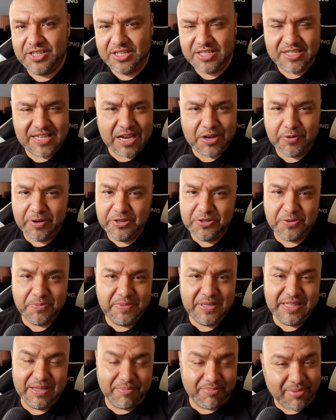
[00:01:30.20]
it's not going to
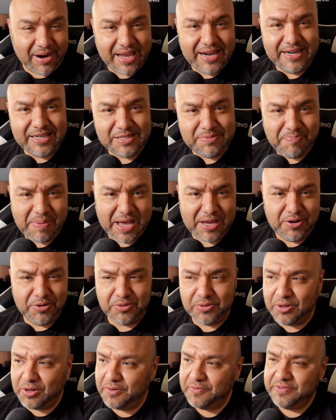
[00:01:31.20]
be the brightest
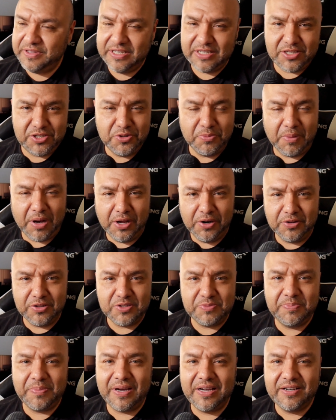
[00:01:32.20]
panel of these new models,
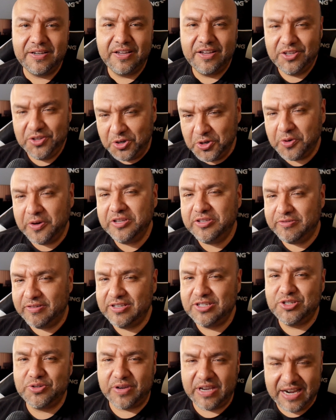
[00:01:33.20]
but you're going to
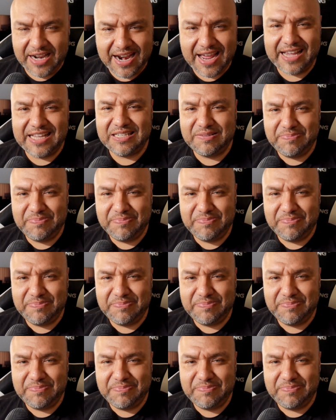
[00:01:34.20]
enjoy a nice